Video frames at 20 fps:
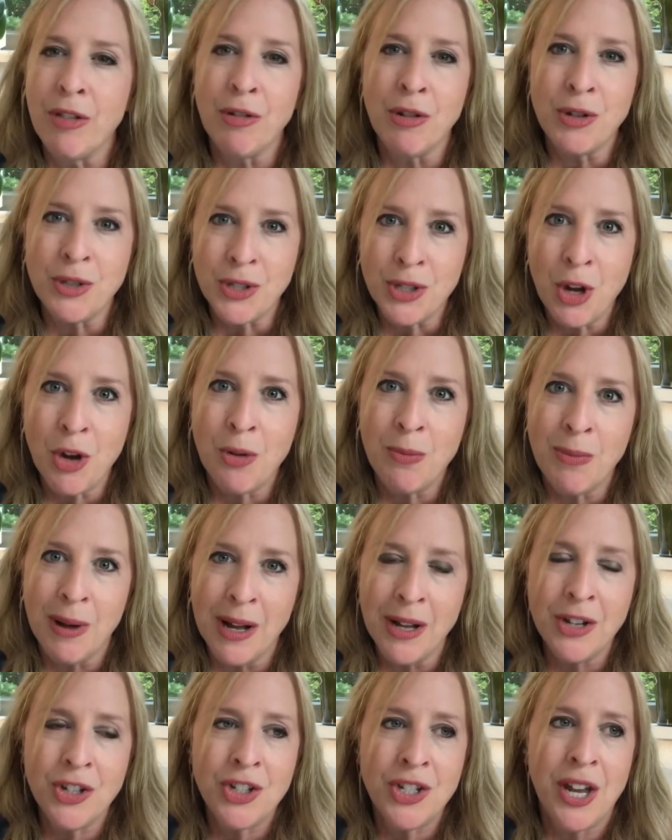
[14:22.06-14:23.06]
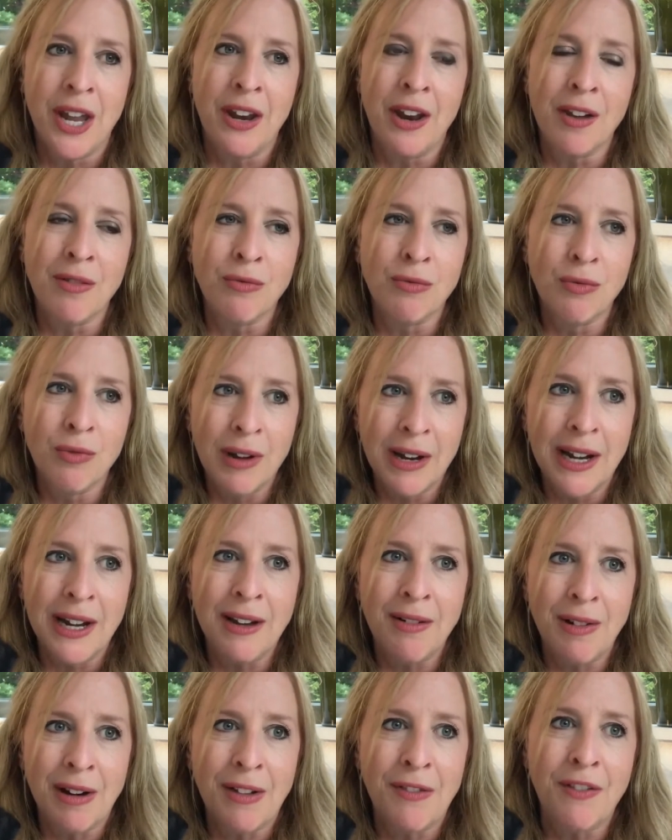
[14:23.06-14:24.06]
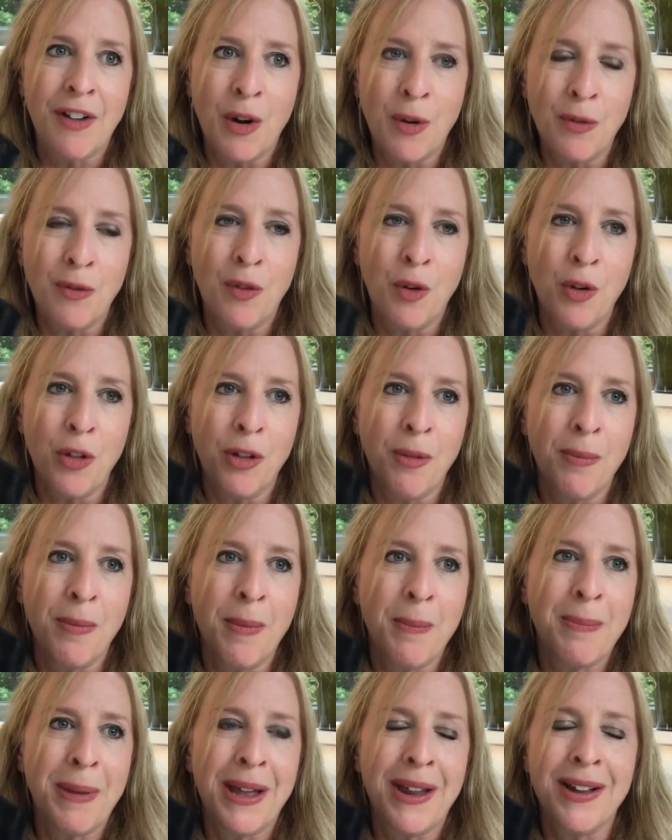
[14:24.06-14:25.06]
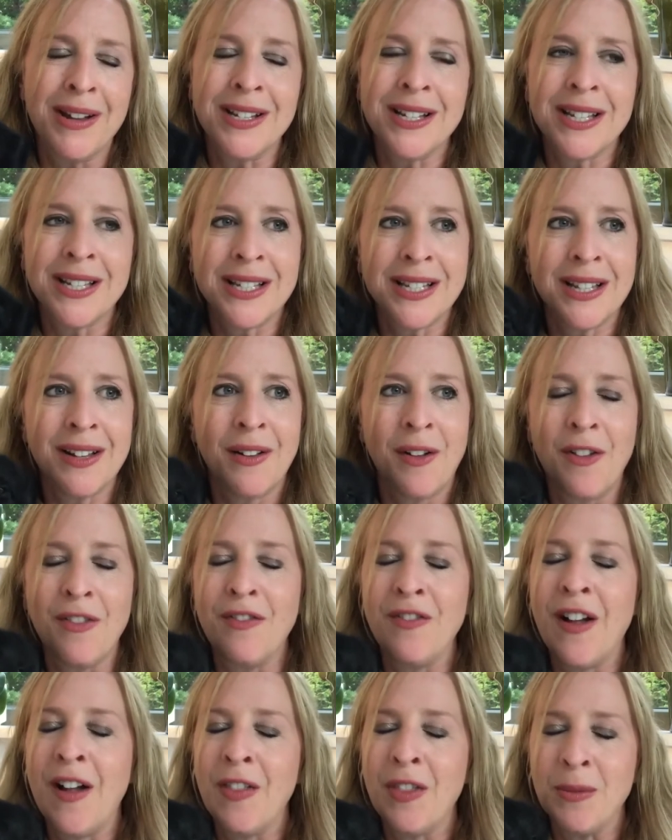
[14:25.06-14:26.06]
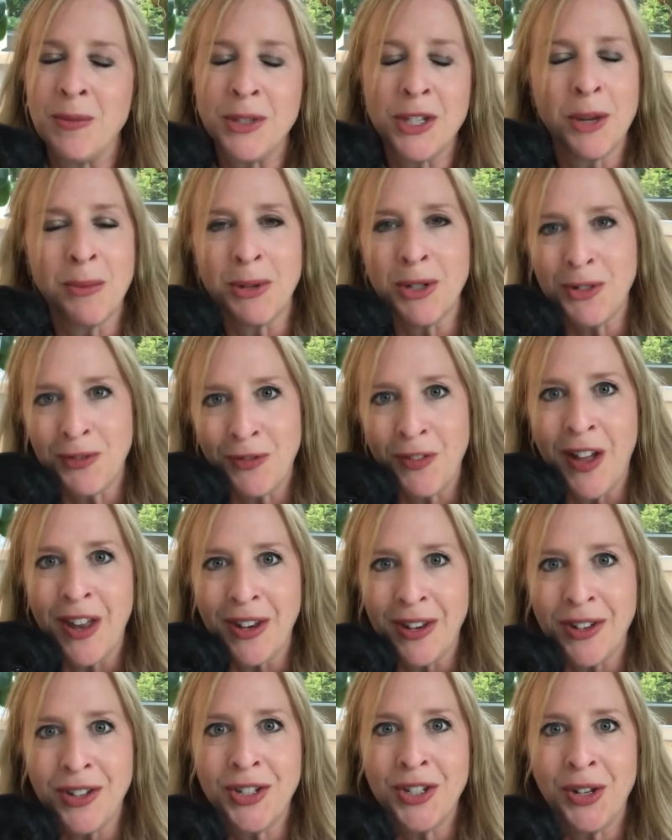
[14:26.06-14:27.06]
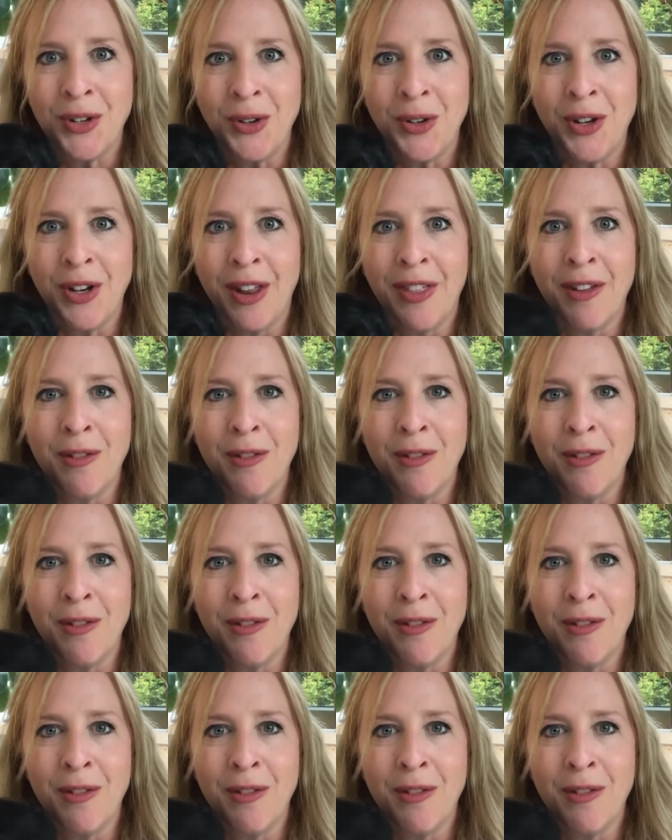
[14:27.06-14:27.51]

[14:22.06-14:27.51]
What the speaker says: so much, and I really, really felt for them. But I found them so much fun too.